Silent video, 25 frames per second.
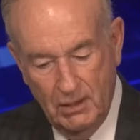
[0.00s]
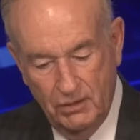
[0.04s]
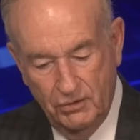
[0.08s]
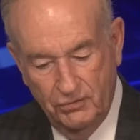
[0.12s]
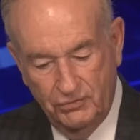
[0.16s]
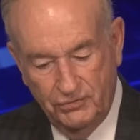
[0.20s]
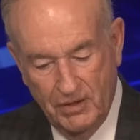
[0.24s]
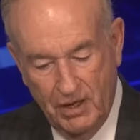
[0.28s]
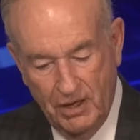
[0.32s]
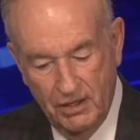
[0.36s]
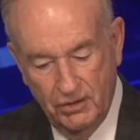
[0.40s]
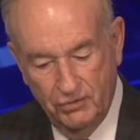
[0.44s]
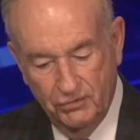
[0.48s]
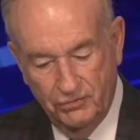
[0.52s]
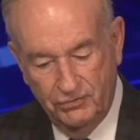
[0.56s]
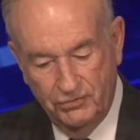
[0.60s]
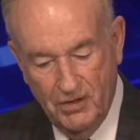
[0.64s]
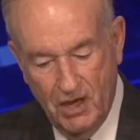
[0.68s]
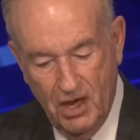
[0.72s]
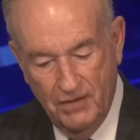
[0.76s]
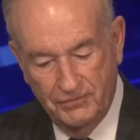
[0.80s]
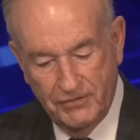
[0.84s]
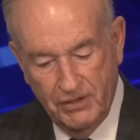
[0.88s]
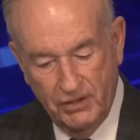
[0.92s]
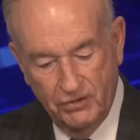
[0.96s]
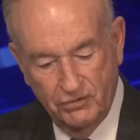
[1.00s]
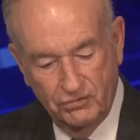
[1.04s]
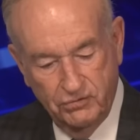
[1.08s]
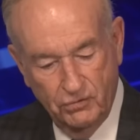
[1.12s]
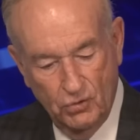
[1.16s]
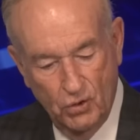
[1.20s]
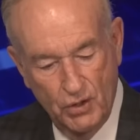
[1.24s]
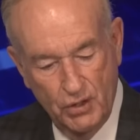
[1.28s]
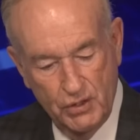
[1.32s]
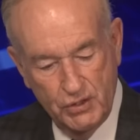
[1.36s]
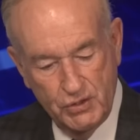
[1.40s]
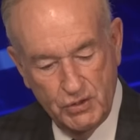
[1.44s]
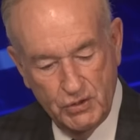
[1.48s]
You said it yourself that his
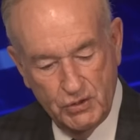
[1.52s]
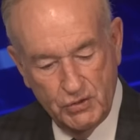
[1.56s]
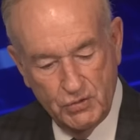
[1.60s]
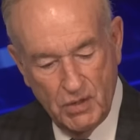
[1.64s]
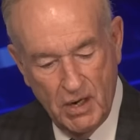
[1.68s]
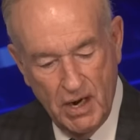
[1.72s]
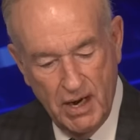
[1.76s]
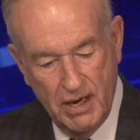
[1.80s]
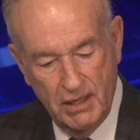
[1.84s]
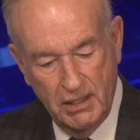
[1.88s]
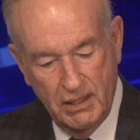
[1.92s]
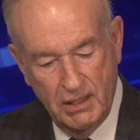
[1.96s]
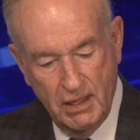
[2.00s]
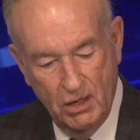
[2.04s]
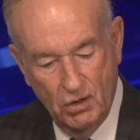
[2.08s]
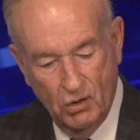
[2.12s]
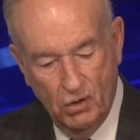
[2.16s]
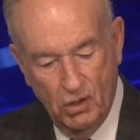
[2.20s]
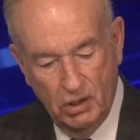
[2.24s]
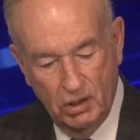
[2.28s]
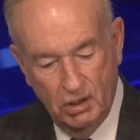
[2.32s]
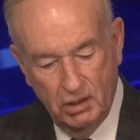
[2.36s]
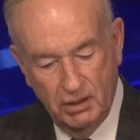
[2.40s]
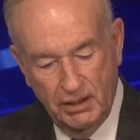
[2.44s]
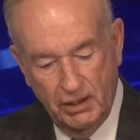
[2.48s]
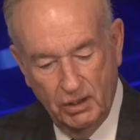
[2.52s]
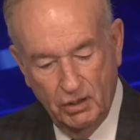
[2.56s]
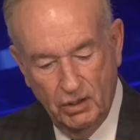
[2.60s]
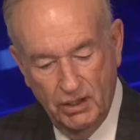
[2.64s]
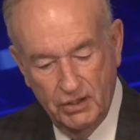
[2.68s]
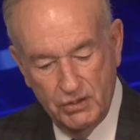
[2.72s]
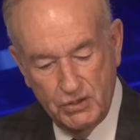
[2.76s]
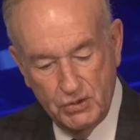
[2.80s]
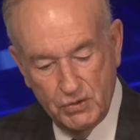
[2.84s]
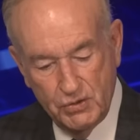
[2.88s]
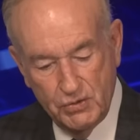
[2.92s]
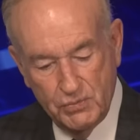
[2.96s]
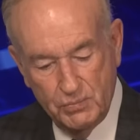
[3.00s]
lawyers should try to get all illegal
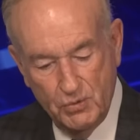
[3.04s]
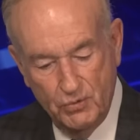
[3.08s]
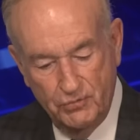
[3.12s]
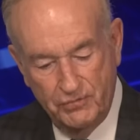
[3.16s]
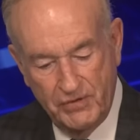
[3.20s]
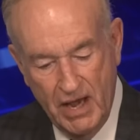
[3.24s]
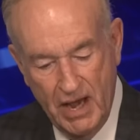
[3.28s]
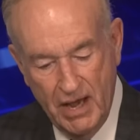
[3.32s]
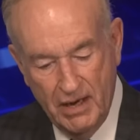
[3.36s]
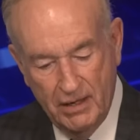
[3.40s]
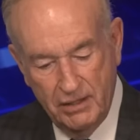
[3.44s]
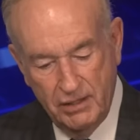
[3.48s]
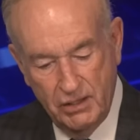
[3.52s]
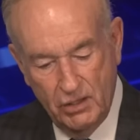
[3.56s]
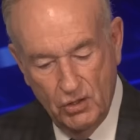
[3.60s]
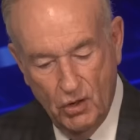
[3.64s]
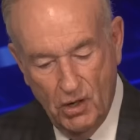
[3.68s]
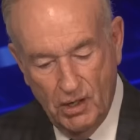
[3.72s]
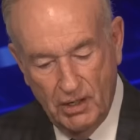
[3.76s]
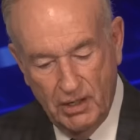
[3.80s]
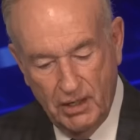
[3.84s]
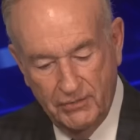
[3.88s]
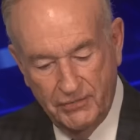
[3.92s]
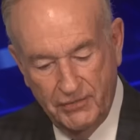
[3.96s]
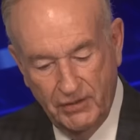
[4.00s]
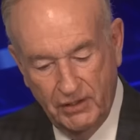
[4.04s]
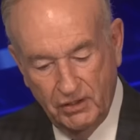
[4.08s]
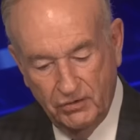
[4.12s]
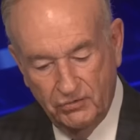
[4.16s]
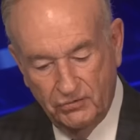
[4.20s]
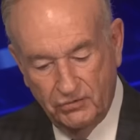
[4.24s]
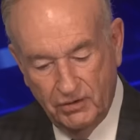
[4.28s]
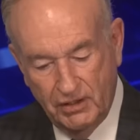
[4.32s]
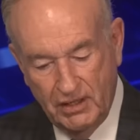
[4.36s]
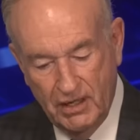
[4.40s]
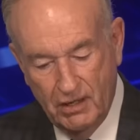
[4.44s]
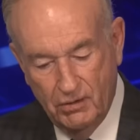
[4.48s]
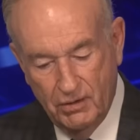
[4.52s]
issues moved out of New York. I think
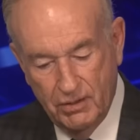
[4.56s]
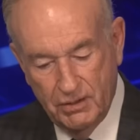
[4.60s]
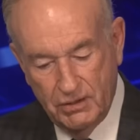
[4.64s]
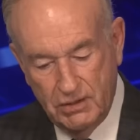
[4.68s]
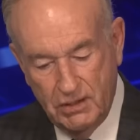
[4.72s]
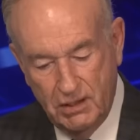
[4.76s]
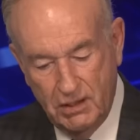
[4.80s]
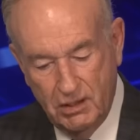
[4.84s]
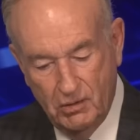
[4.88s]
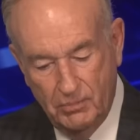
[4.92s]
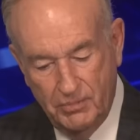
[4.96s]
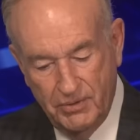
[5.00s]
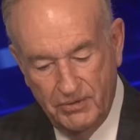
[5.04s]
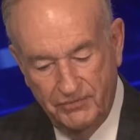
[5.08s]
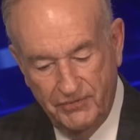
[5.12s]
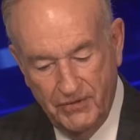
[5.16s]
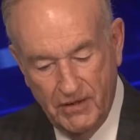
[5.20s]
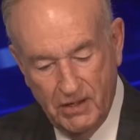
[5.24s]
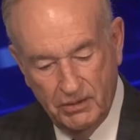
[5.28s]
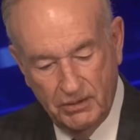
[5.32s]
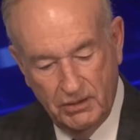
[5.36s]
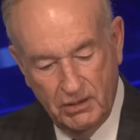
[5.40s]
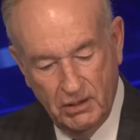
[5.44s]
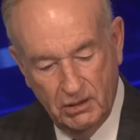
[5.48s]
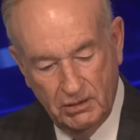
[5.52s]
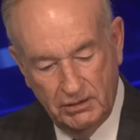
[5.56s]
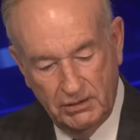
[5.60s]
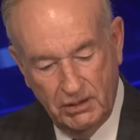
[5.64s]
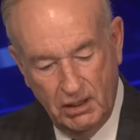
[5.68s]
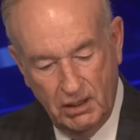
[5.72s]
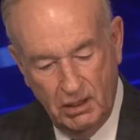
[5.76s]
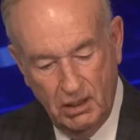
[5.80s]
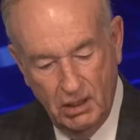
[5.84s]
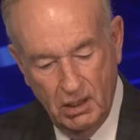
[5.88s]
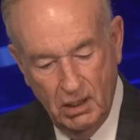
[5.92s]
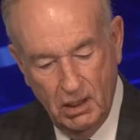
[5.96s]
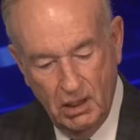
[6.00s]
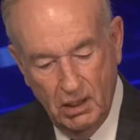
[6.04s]
it's a guarantee he'll be found
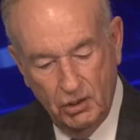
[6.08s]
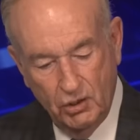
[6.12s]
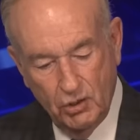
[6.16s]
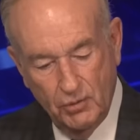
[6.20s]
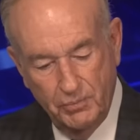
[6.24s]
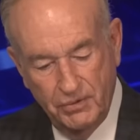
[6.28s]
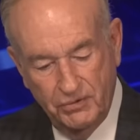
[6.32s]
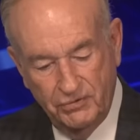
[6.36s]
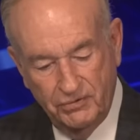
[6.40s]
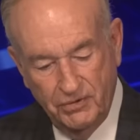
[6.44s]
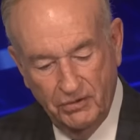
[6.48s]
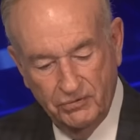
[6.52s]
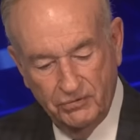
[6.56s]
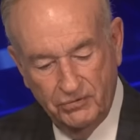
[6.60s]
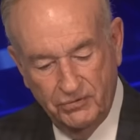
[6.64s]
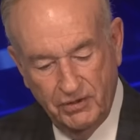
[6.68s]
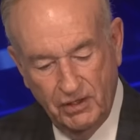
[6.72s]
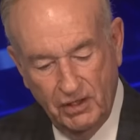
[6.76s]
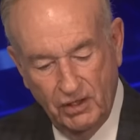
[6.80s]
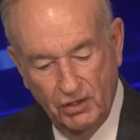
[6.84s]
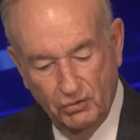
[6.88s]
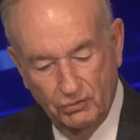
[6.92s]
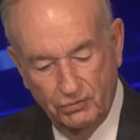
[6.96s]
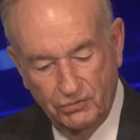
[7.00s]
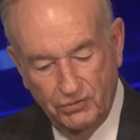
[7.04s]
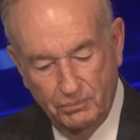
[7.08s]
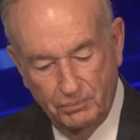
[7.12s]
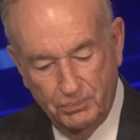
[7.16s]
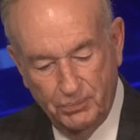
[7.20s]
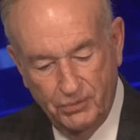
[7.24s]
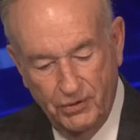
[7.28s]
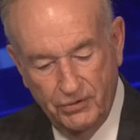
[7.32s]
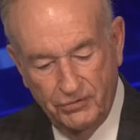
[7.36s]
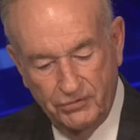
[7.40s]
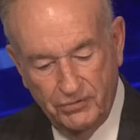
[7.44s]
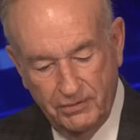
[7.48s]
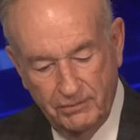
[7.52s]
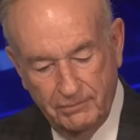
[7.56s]
guilty, could be sentenced to years in
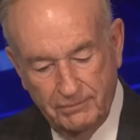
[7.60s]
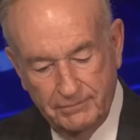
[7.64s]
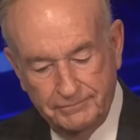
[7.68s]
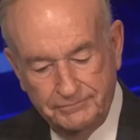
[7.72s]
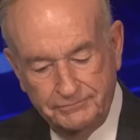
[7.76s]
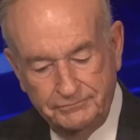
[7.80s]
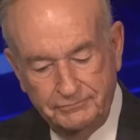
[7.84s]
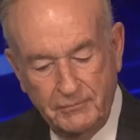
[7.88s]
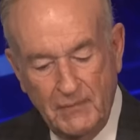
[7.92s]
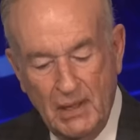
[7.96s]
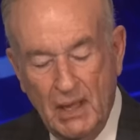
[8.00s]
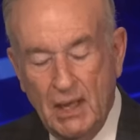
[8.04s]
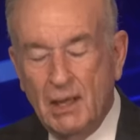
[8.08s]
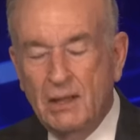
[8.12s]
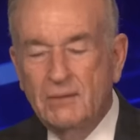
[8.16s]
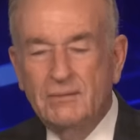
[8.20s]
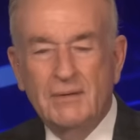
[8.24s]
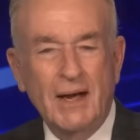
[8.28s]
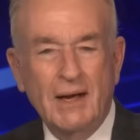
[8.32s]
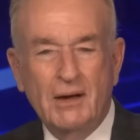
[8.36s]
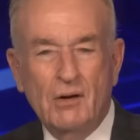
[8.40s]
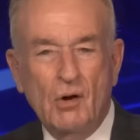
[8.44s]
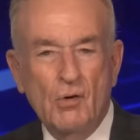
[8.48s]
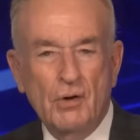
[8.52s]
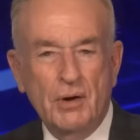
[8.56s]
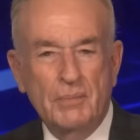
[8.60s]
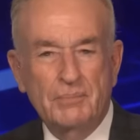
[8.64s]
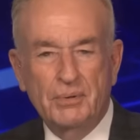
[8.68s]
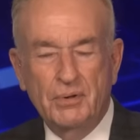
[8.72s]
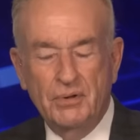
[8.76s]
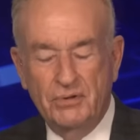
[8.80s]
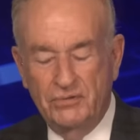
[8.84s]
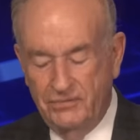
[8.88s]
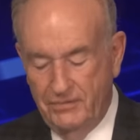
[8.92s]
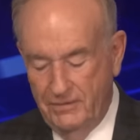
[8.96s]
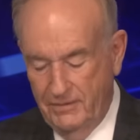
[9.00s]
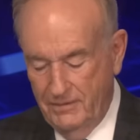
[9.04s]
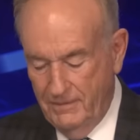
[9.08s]
prison. Not going to
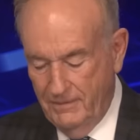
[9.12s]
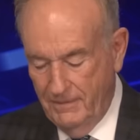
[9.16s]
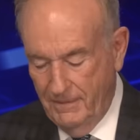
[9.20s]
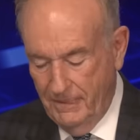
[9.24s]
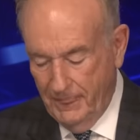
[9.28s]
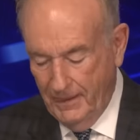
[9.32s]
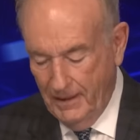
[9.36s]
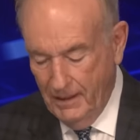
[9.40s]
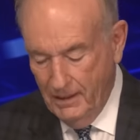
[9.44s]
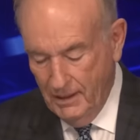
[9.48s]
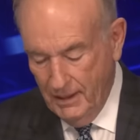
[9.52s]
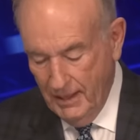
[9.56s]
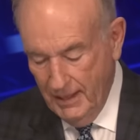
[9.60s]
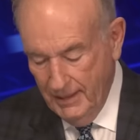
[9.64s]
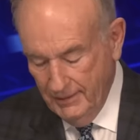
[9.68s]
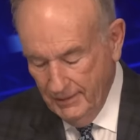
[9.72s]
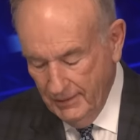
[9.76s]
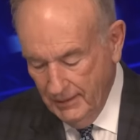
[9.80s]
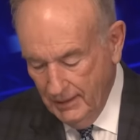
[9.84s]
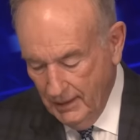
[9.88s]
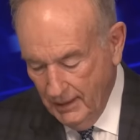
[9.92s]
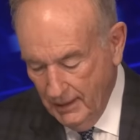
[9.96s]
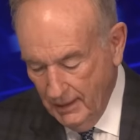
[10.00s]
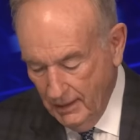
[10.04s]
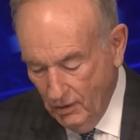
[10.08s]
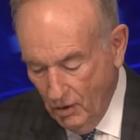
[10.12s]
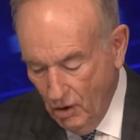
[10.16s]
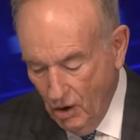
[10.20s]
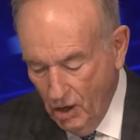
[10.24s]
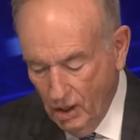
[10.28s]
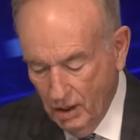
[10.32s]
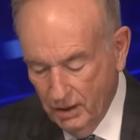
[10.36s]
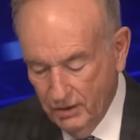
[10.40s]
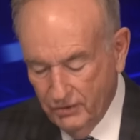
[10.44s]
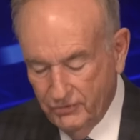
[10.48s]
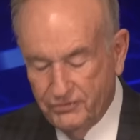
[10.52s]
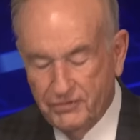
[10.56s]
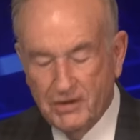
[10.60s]
prison, all right? Uh,
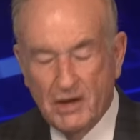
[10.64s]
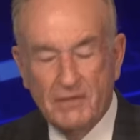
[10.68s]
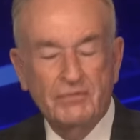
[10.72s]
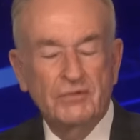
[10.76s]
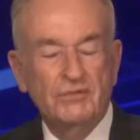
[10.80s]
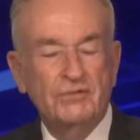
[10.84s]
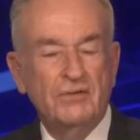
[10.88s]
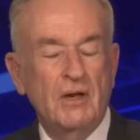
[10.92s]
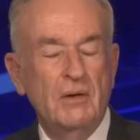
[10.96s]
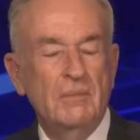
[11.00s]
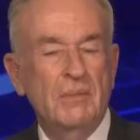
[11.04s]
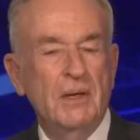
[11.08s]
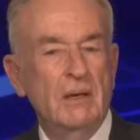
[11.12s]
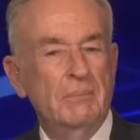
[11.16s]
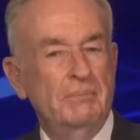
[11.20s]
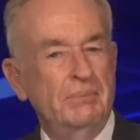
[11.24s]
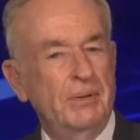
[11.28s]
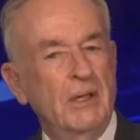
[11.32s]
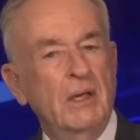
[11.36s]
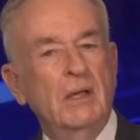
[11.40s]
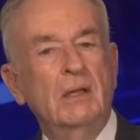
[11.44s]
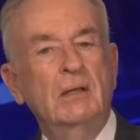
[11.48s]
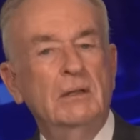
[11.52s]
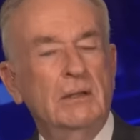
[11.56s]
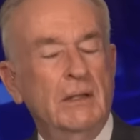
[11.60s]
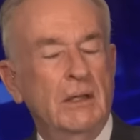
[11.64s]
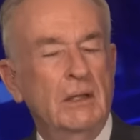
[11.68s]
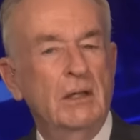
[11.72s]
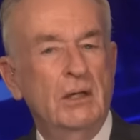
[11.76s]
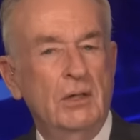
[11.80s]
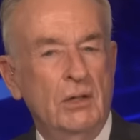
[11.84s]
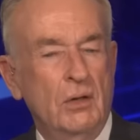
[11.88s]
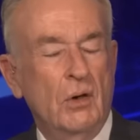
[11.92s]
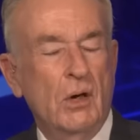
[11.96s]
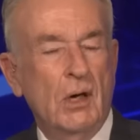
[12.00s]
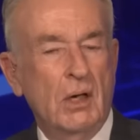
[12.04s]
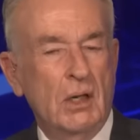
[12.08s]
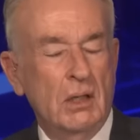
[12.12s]
all of this stuff is going to be appealed in New
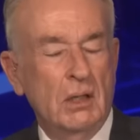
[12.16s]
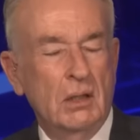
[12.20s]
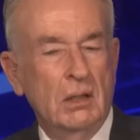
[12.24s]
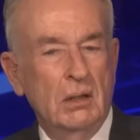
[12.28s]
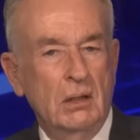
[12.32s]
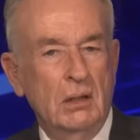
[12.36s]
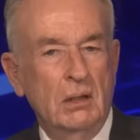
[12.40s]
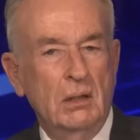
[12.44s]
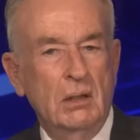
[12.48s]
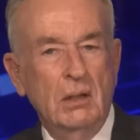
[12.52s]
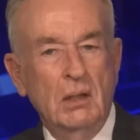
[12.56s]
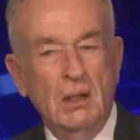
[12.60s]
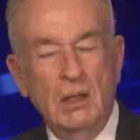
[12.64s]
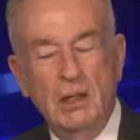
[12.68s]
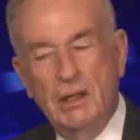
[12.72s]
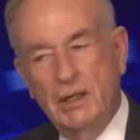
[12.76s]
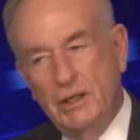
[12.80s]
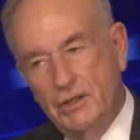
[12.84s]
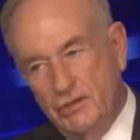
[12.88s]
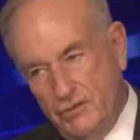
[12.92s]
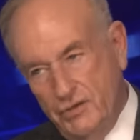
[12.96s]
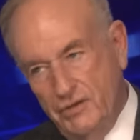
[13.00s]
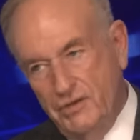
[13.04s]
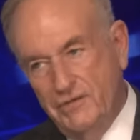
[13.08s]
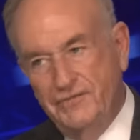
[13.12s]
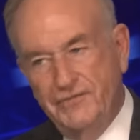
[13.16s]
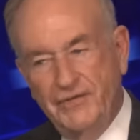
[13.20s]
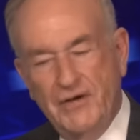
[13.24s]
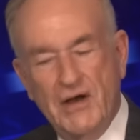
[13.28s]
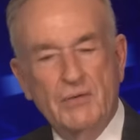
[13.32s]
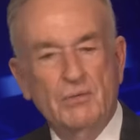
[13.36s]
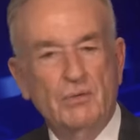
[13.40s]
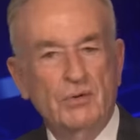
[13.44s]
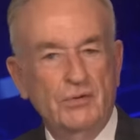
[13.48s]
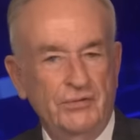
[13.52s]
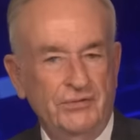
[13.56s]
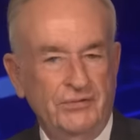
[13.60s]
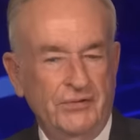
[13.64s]
York into the
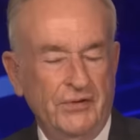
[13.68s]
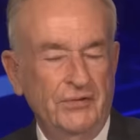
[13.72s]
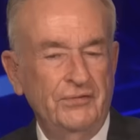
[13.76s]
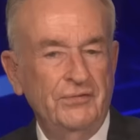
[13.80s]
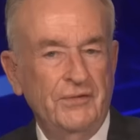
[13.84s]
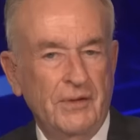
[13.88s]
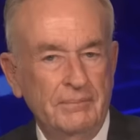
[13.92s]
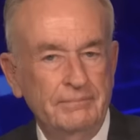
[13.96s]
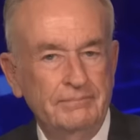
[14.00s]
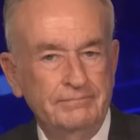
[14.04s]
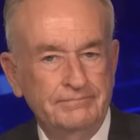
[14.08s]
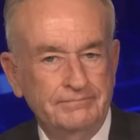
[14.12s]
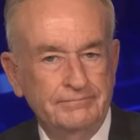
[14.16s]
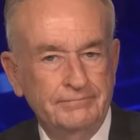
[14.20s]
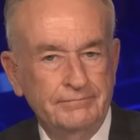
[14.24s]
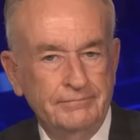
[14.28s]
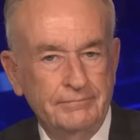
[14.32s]
federal system.